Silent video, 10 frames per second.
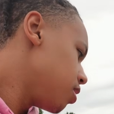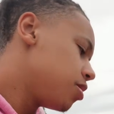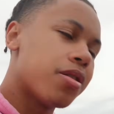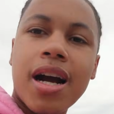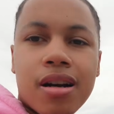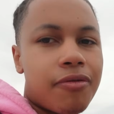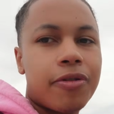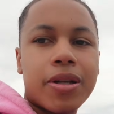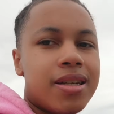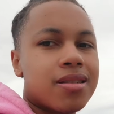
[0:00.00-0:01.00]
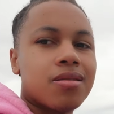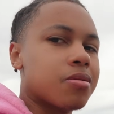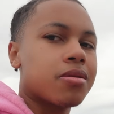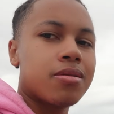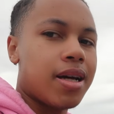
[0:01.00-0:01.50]
You're not gonna feel the heat soak
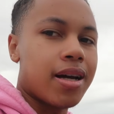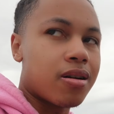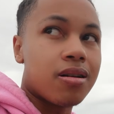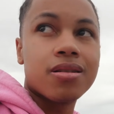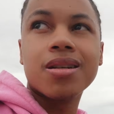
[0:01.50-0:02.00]
at all.